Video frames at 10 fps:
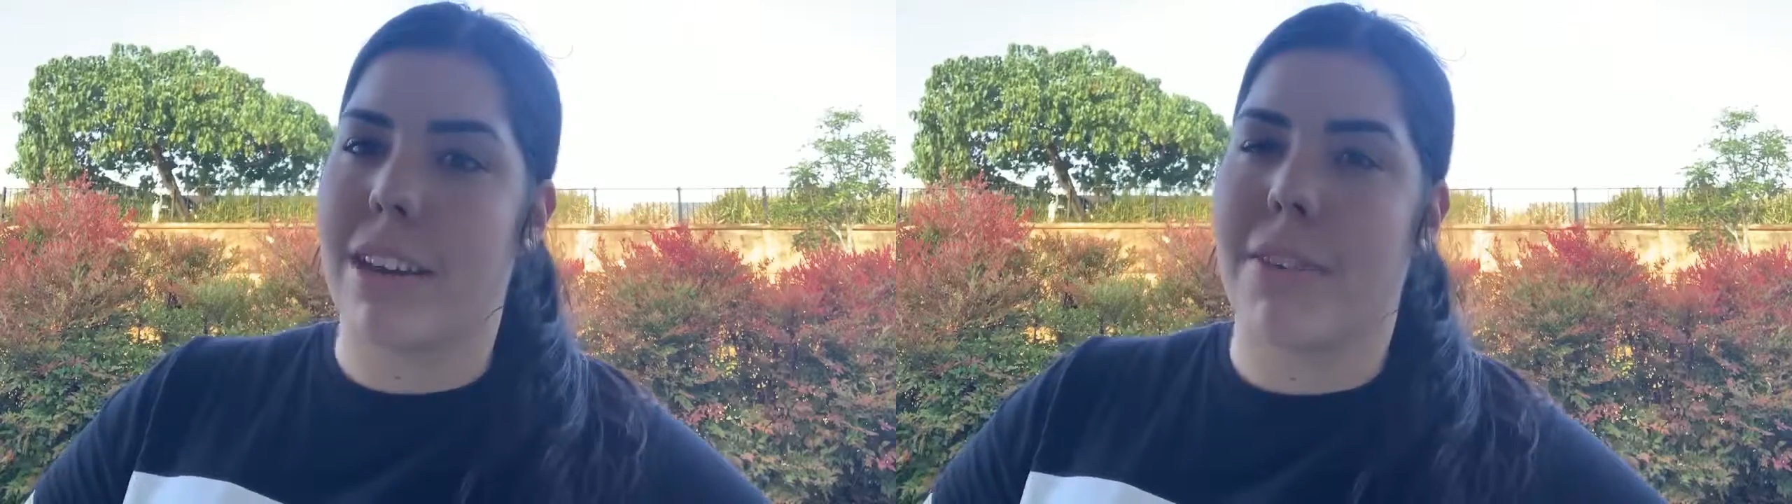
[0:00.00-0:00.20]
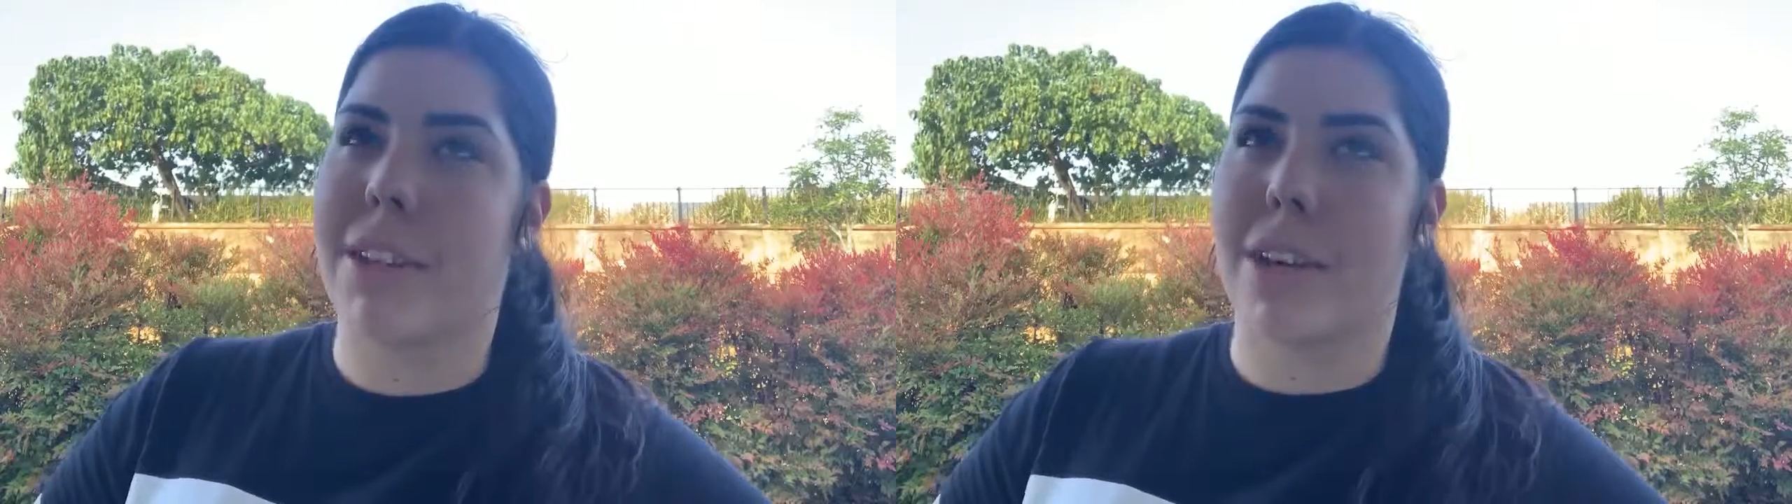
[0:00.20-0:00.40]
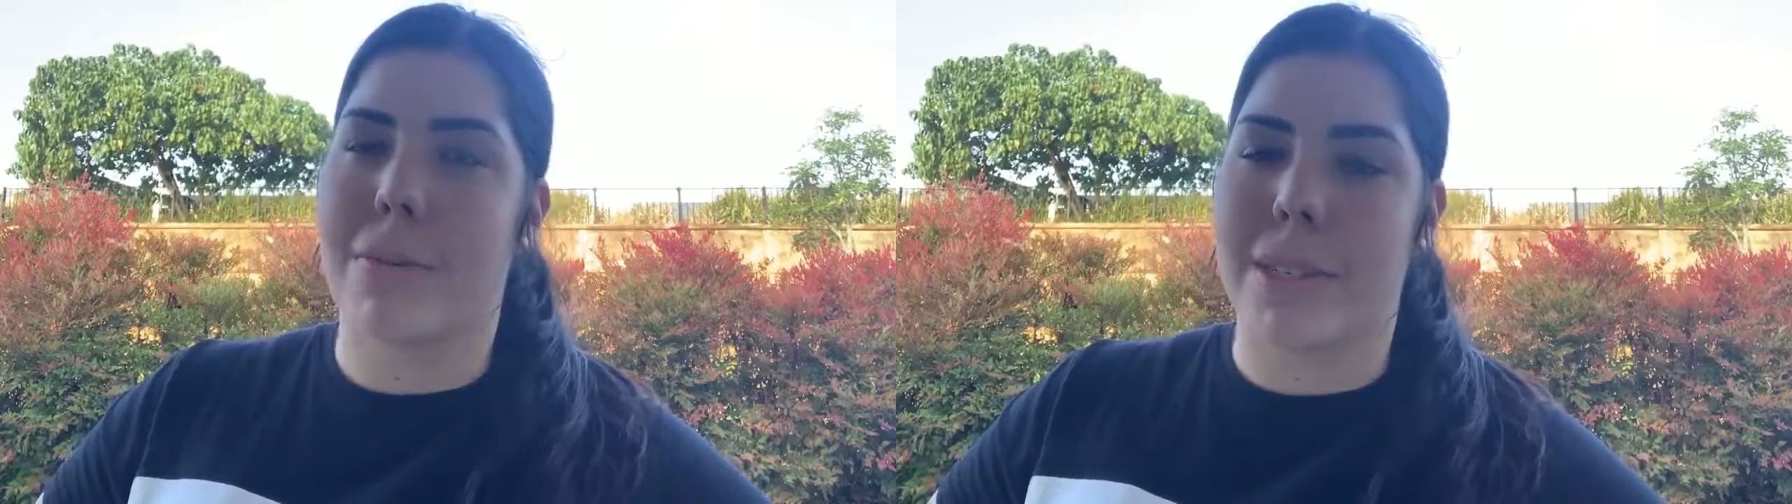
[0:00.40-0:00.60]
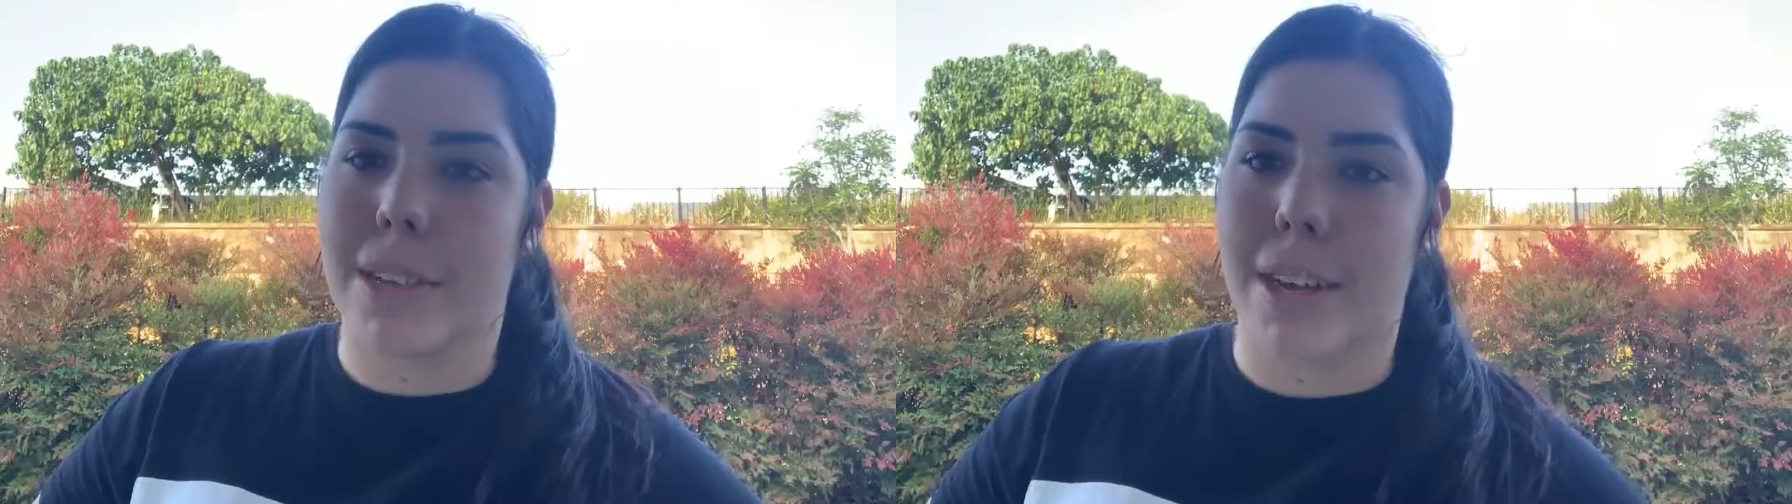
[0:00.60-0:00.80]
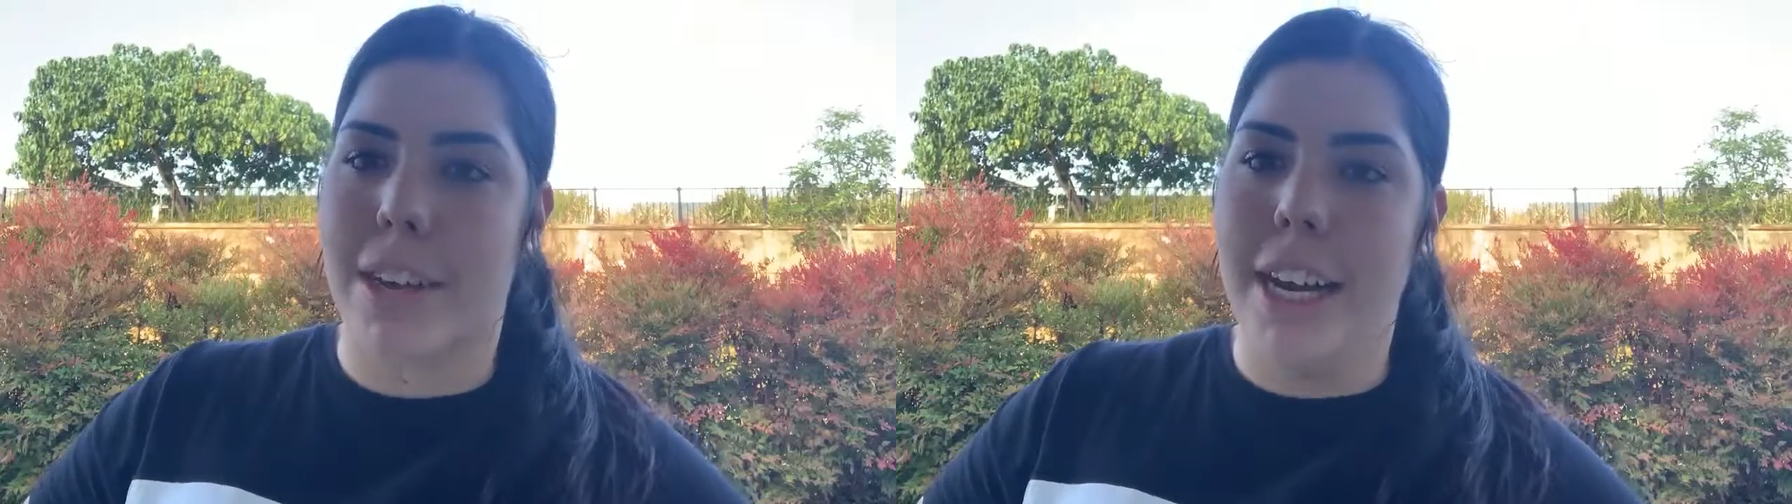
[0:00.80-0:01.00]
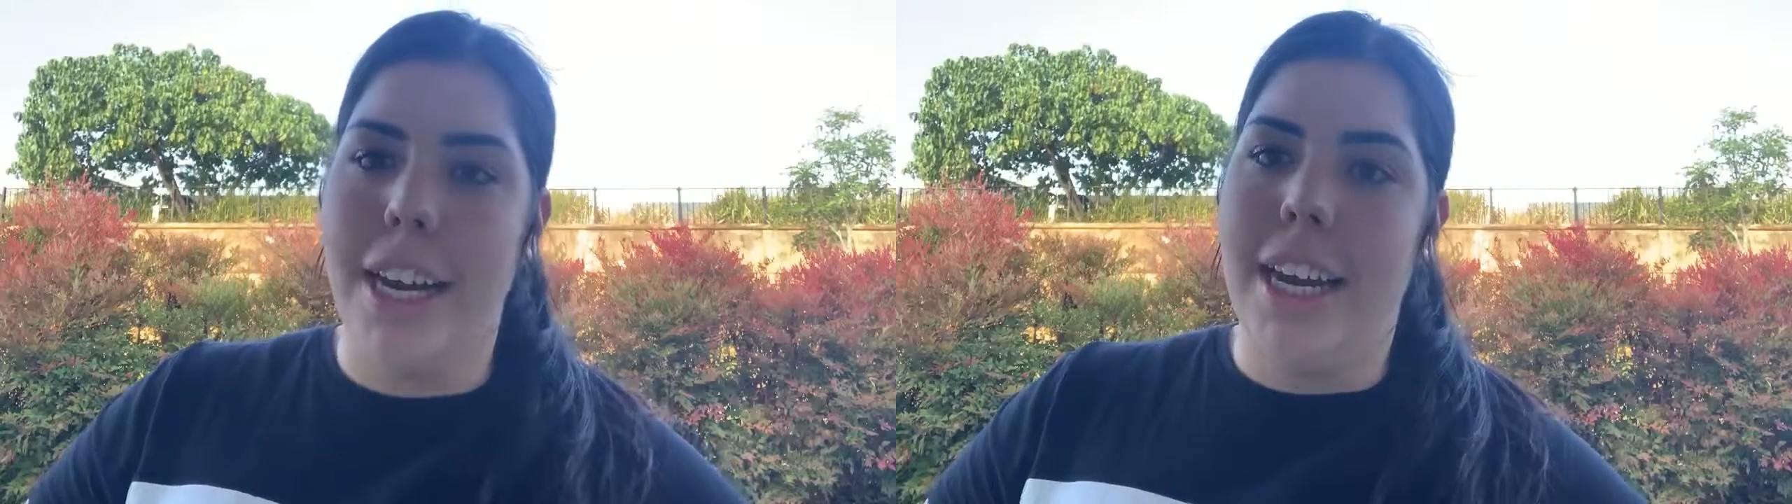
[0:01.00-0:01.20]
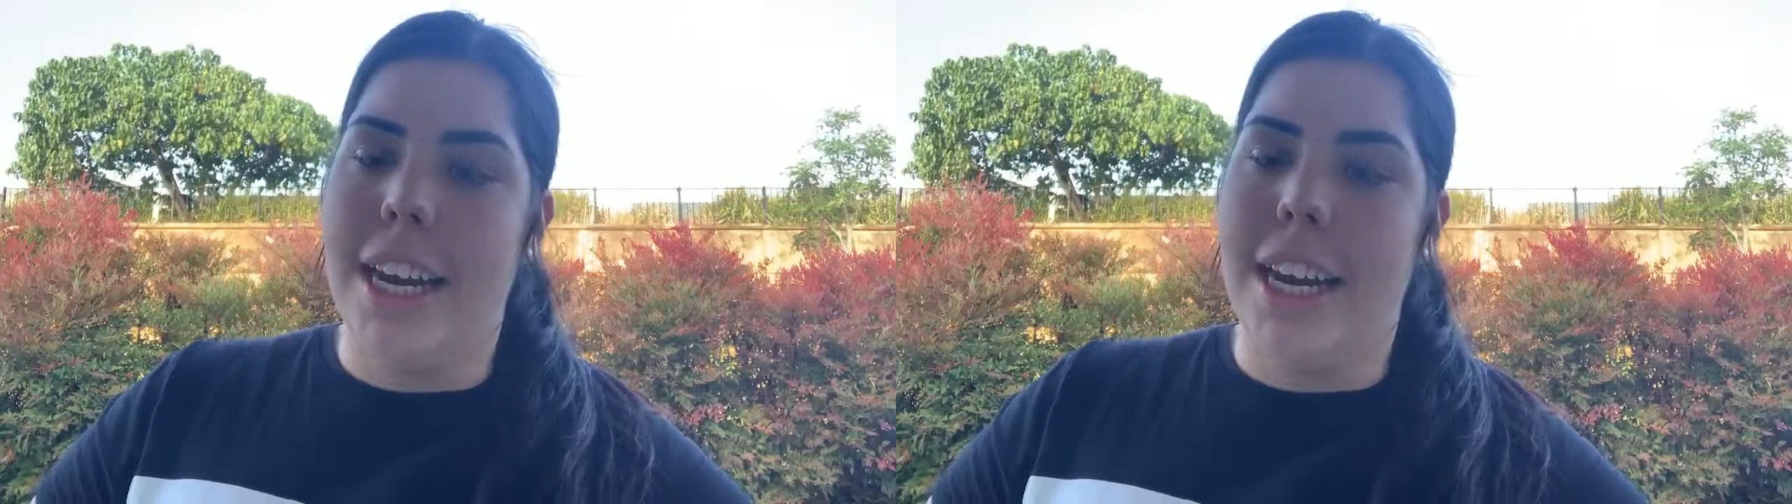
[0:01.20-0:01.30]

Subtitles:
or however long it was ago.